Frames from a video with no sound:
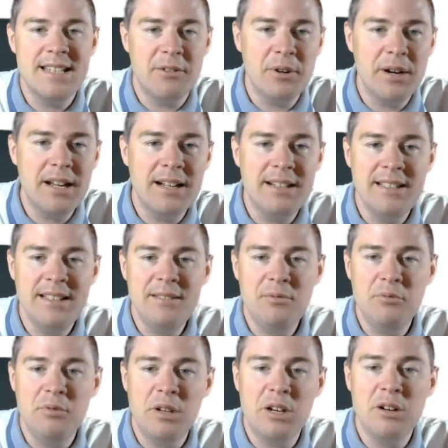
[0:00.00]
directly,
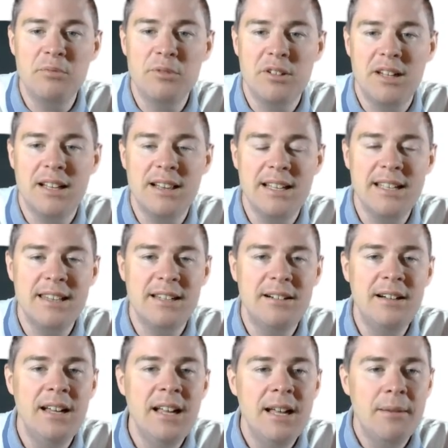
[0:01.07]
we come to that
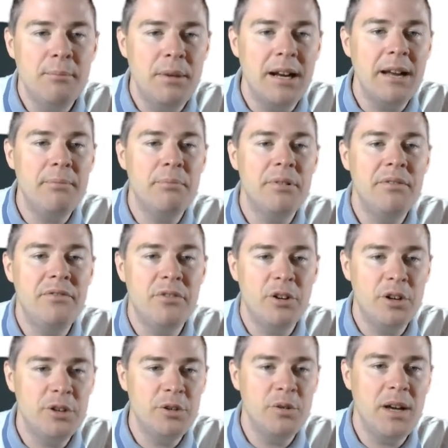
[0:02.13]
later, but I
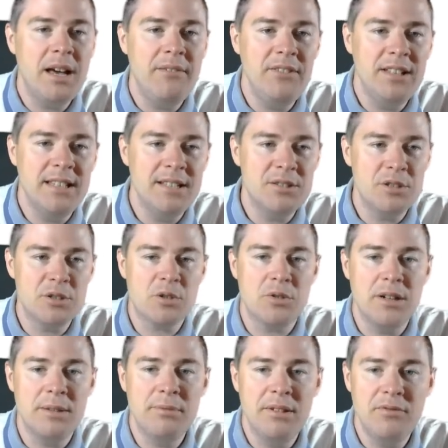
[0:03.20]
prefer to have it as a
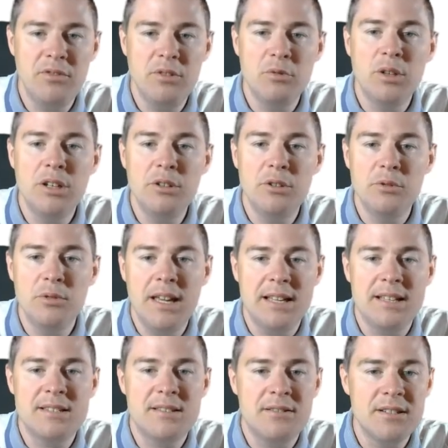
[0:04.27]
script if you want to do
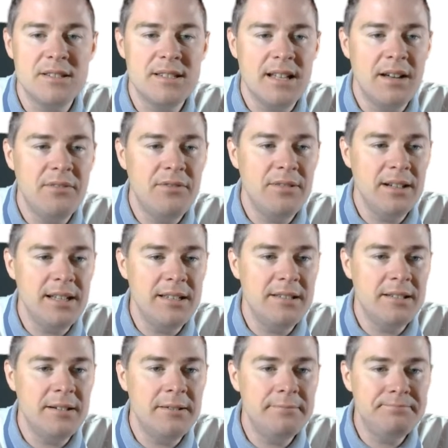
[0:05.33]
extra stuff
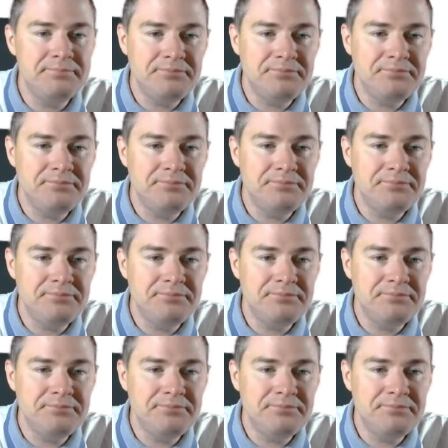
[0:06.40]
later.